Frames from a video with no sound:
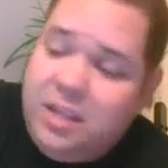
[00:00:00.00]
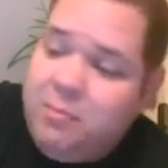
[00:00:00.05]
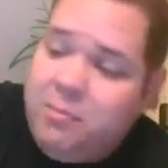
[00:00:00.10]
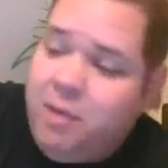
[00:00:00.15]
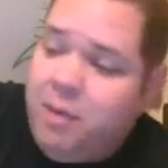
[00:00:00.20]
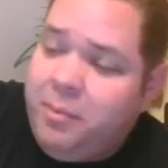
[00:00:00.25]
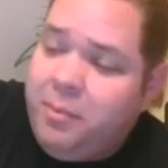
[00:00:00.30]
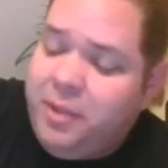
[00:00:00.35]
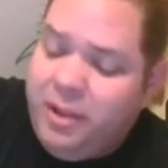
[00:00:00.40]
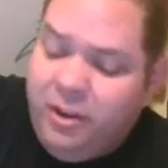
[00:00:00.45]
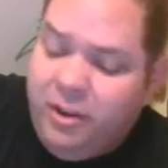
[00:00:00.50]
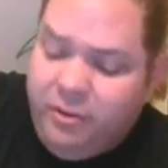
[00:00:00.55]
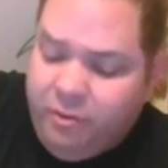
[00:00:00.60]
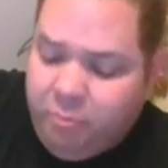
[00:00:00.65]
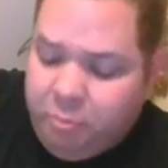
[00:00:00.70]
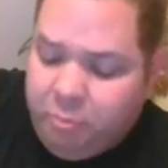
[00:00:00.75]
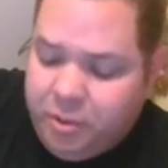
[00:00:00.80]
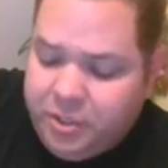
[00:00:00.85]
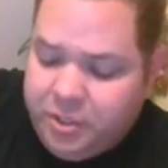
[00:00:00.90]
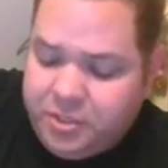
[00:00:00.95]
Email me any of
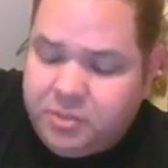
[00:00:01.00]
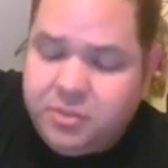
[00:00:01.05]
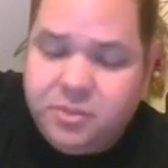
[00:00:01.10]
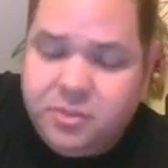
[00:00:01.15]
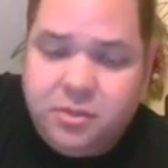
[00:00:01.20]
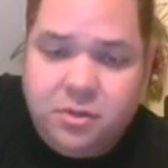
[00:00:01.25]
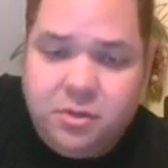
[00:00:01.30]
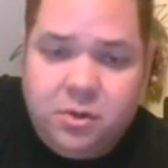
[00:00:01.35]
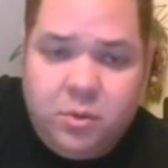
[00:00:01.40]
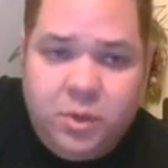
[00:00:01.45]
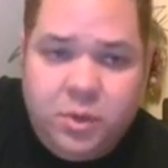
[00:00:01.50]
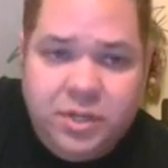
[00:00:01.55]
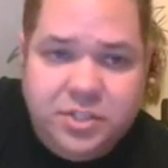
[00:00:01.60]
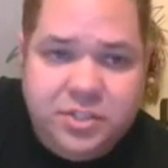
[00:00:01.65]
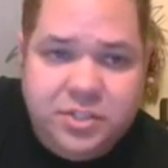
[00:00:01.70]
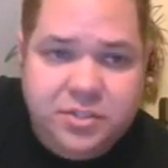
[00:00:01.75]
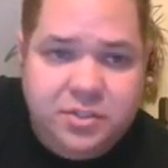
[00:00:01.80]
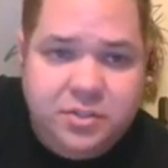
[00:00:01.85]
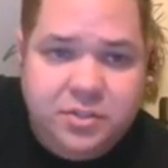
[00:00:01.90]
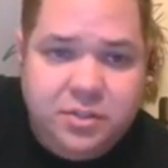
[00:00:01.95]
your pictures or
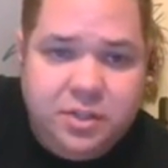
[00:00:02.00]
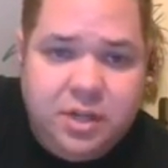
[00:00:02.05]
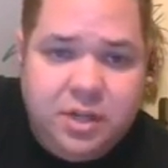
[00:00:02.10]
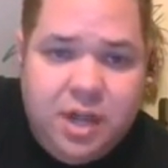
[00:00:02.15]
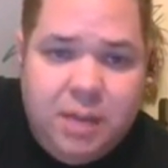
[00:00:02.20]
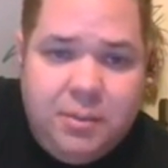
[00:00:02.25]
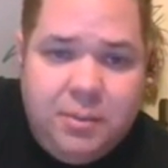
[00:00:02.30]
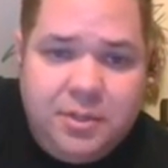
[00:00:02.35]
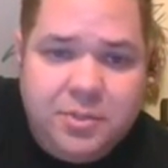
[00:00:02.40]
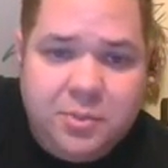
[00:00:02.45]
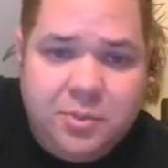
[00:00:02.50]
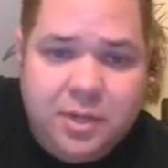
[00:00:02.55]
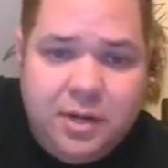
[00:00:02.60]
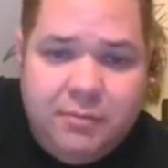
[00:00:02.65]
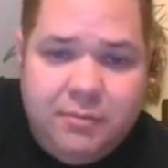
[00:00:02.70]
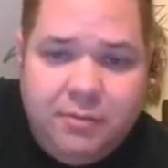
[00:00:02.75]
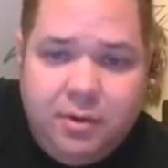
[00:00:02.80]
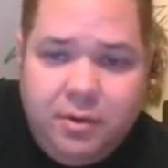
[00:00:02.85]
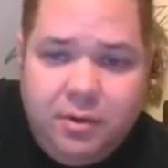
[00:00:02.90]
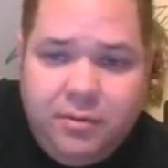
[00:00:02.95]
questions or comments,
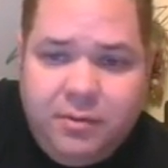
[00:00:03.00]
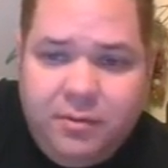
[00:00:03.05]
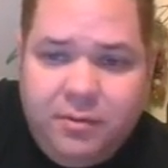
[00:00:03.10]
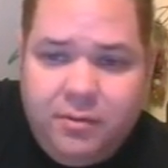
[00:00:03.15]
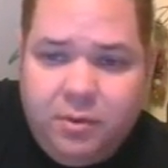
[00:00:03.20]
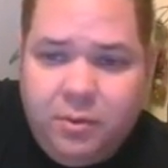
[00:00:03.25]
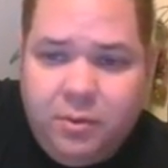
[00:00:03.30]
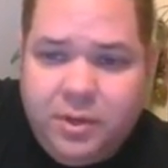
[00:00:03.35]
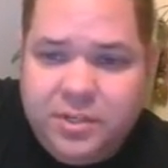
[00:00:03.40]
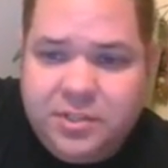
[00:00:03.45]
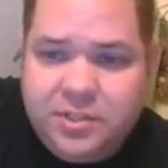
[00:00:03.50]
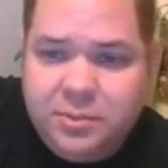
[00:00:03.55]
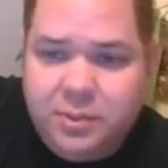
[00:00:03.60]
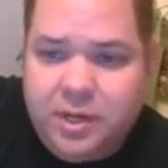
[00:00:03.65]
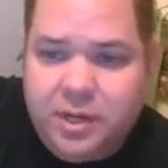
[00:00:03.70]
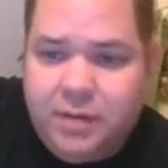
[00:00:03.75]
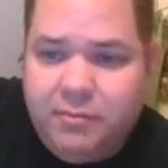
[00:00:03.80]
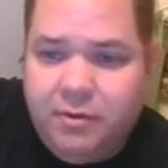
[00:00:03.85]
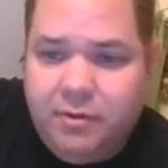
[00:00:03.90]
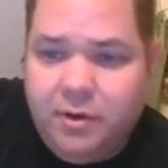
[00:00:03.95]
whatever. If you have a question,
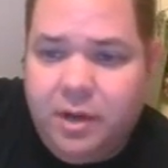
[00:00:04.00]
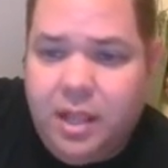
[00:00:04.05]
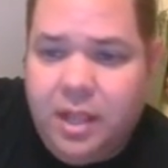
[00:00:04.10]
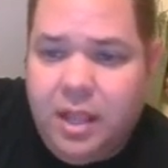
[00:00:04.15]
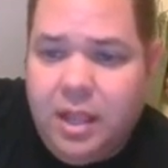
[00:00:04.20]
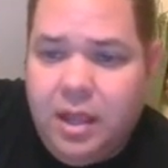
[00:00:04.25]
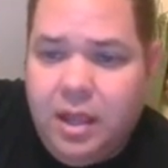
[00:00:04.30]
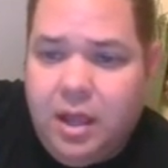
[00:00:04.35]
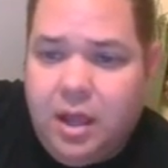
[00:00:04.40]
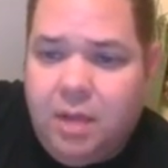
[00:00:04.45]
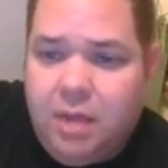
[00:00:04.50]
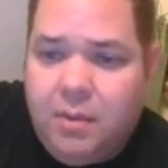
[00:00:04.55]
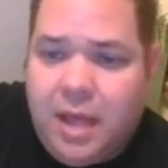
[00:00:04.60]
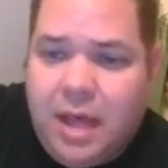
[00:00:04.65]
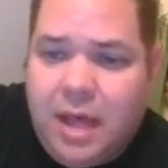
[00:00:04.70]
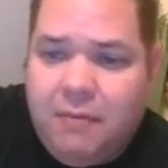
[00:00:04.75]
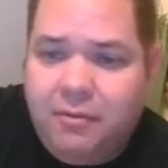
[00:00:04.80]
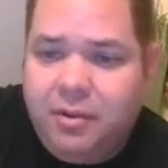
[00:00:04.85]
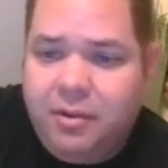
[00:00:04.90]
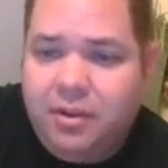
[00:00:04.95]
whatever.
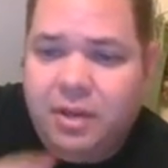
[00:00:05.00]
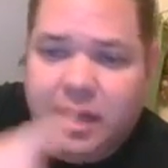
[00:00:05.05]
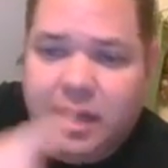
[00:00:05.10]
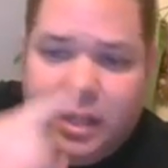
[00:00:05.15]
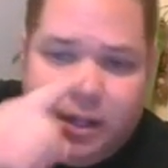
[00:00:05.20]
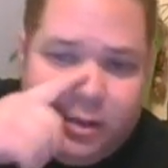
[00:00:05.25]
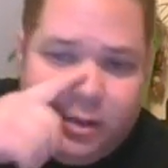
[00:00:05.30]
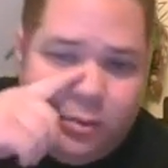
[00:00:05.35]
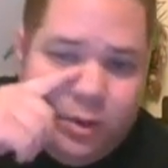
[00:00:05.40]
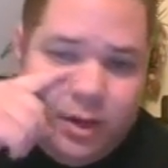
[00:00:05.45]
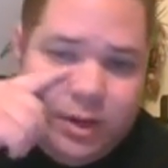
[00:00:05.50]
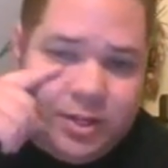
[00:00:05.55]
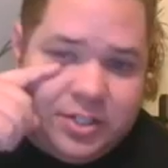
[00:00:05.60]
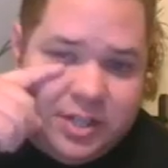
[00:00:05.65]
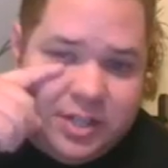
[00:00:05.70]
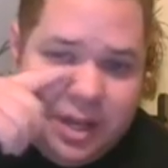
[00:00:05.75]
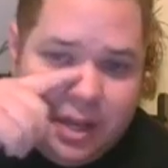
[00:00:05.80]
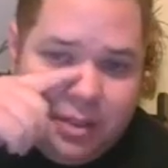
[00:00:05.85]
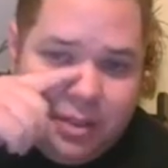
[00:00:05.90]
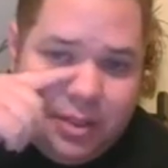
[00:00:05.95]
Have a good night, Aquatic
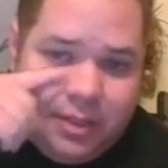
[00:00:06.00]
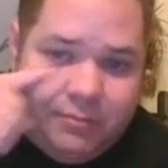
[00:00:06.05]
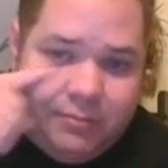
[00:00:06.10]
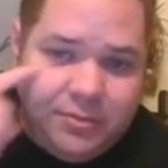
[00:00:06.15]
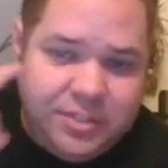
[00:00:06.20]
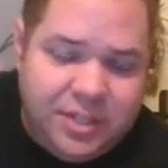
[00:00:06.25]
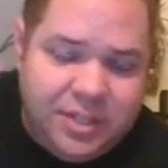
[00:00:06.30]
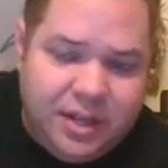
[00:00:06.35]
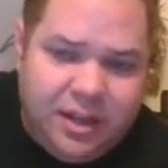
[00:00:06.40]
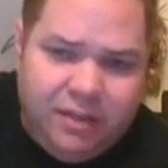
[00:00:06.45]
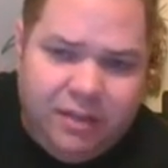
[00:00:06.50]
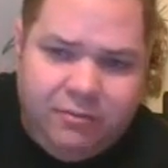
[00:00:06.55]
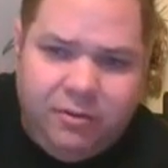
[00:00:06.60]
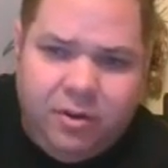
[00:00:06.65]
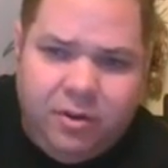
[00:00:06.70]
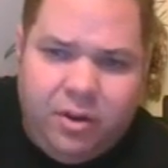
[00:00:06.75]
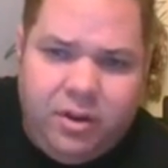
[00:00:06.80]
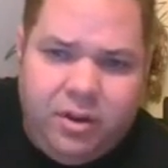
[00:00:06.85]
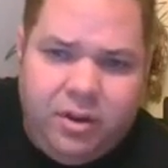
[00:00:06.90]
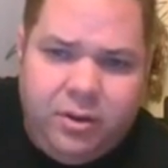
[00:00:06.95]
Jack. Thank you for saying. I have
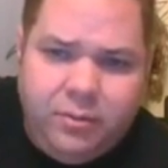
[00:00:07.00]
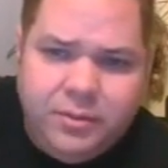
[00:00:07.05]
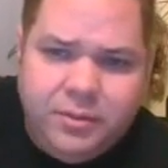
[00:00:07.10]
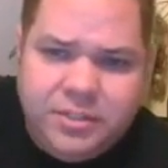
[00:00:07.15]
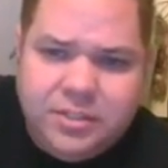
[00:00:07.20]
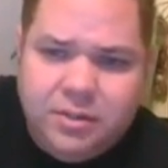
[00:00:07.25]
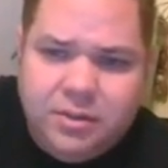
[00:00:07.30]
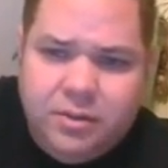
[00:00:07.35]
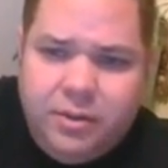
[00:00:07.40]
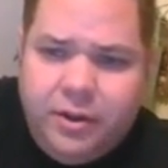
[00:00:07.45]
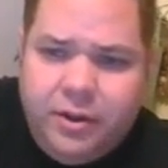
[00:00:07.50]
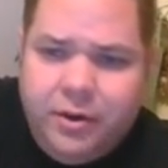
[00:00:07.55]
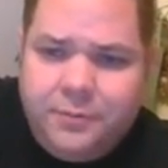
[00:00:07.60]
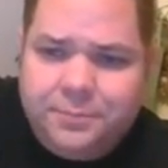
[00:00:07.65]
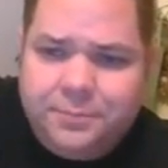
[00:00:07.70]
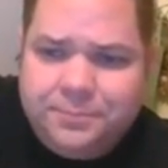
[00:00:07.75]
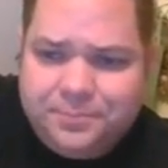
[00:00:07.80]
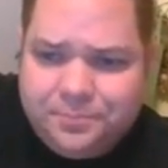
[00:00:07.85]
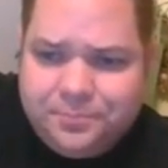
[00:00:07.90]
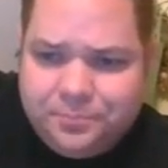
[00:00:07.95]
no idea you were still
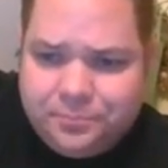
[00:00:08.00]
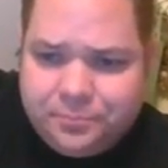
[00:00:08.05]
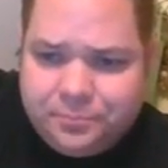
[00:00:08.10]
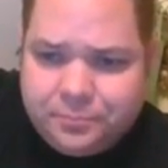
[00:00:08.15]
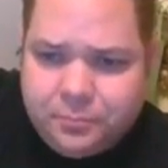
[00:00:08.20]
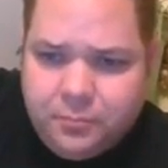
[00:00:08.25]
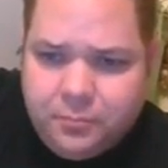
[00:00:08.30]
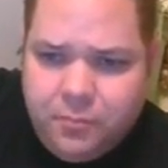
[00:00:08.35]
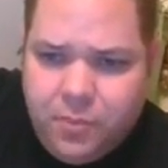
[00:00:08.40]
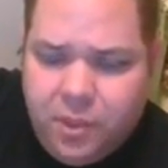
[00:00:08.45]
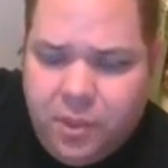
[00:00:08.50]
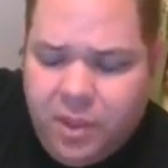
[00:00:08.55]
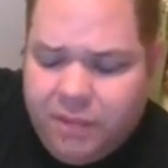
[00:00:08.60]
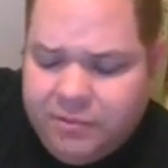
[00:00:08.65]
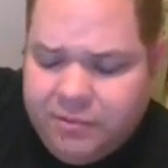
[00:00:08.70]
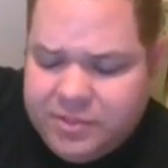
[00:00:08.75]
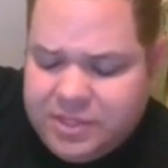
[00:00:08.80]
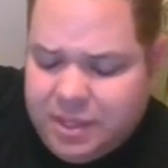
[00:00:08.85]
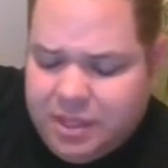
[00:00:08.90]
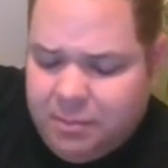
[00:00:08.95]
there.
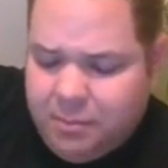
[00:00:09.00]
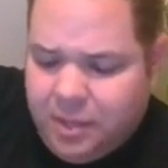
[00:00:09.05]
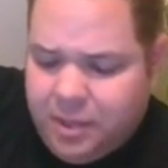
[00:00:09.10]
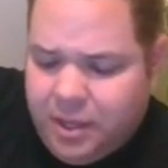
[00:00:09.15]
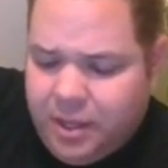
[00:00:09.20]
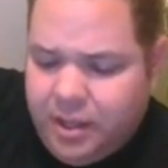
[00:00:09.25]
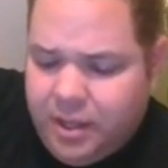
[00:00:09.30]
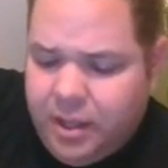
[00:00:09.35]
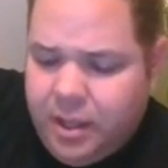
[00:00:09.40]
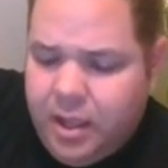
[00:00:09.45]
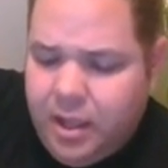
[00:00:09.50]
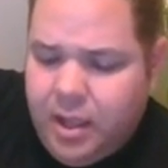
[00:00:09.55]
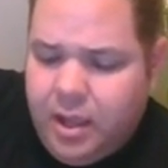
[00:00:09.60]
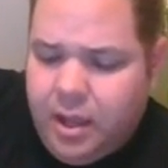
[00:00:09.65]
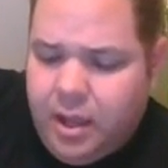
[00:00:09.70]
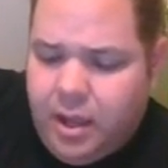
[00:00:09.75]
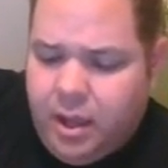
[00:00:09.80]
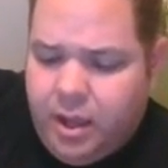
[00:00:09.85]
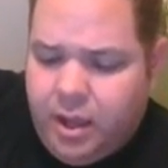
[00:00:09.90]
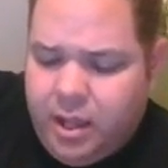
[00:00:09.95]
Thank you for stopping by.
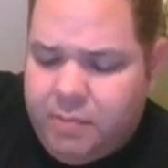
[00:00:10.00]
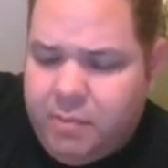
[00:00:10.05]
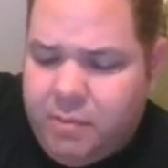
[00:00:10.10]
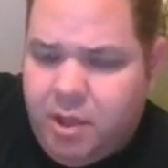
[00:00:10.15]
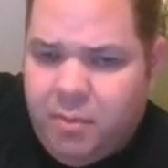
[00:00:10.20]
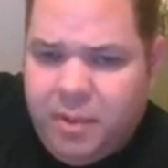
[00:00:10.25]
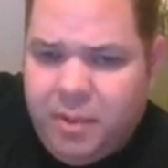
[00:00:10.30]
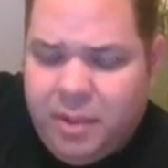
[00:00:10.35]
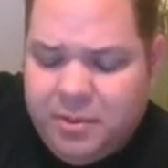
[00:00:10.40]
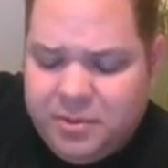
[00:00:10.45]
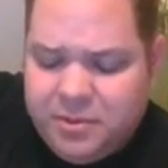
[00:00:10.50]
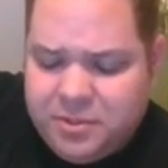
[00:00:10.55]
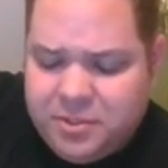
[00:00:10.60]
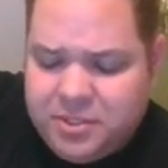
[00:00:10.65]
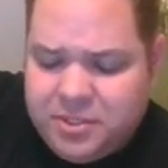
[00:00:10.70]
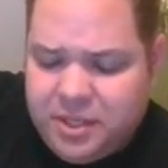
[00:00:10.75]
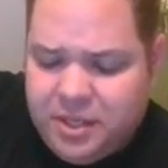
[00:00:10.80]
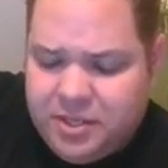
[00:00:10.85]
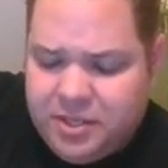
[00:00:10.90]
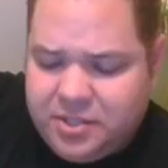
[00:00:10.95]
Email me at Mr.
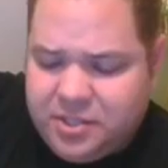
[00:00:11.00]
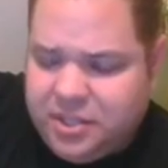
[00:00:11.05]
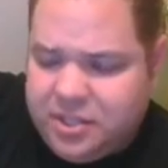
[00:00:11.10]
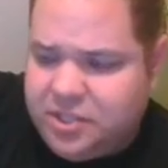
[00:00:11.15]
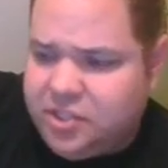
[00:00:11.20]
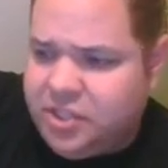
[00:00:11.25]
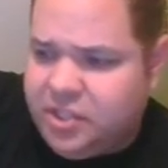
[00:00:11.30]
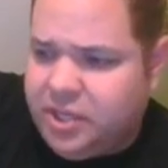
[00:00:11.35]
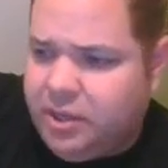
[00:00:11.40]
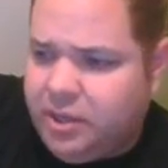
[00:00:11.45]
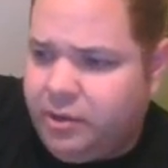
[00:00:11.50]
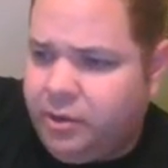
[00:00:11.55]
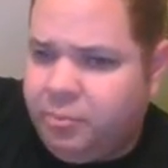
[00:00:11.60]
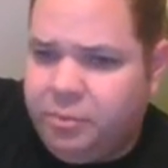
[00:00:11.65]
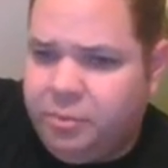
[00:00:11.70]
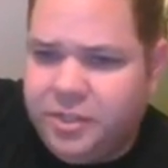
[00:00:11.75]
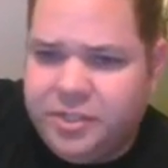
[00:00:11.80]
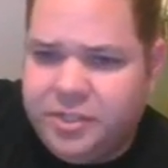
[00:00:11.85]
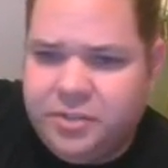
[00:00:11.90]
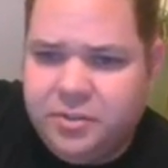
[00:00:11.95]
Science Geek channel your
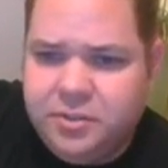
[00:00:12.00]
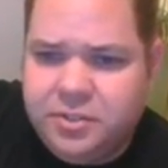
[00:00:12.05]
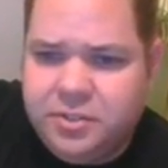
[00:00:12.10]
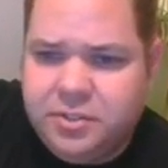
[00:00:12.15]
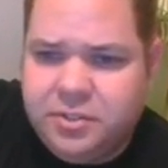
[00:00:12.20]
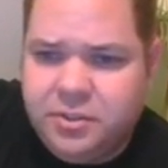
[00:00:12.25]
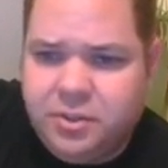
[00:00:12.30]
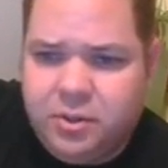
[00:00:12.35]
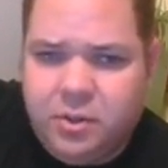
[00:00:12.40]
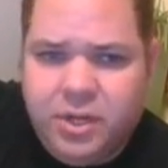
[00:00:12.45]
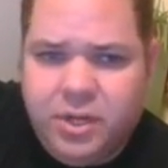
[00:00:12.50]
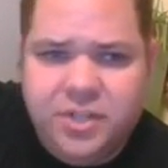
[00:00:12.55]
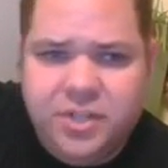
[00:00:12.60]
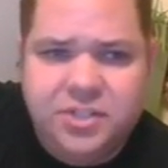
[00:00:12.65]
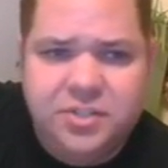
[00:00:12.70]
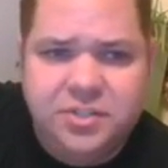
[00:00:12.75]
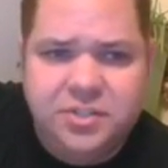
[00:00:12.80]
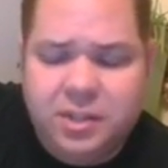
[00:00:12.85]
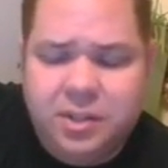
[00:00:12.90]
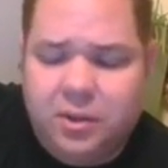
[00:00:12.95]
pictures and
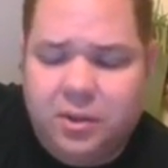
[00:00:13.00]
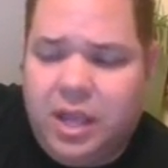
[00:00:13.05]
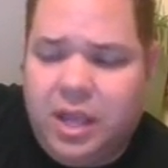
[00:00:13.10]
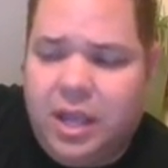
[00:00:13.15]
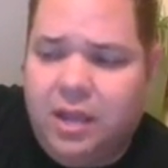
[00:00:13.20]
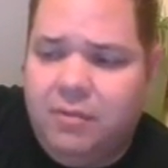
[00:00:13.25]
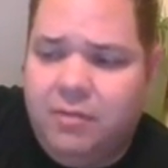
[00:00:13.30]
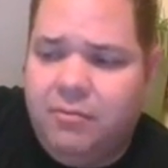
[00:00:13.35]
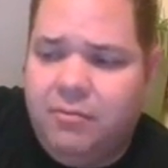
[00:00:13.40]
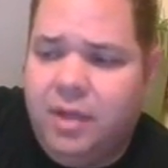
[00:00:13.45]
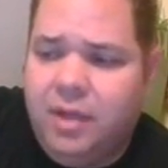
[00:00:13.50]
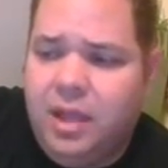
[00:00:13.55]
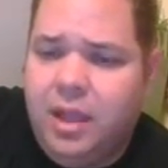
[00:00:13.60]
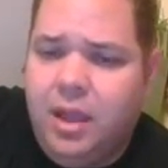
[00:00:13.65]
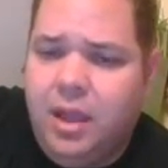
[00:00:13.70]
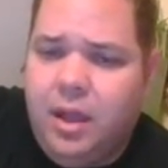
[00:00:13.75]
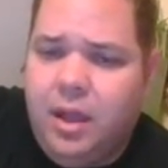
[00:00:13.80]
questions that you have.